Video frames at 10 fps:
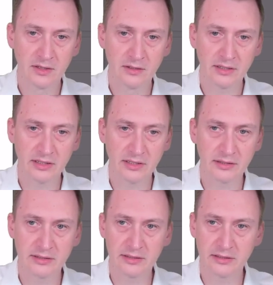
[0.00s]

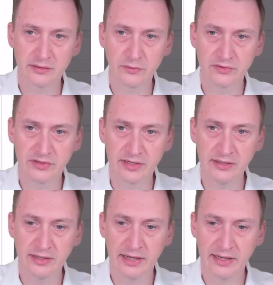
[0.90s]
And once
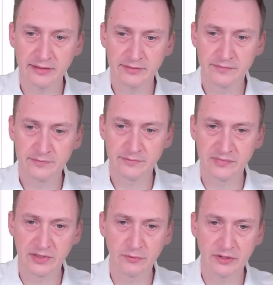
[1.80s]
again, add
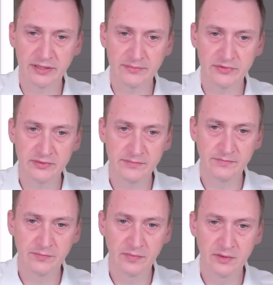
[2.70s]
network adapter,
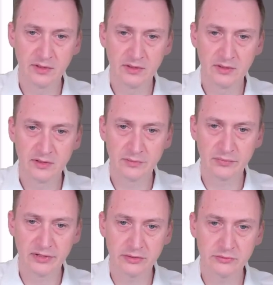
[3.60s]

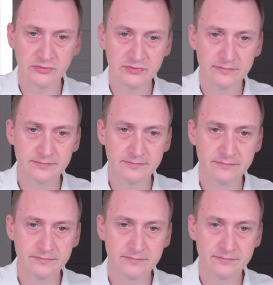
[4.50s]
browse,
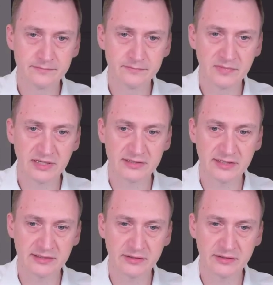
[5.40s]
iSCSI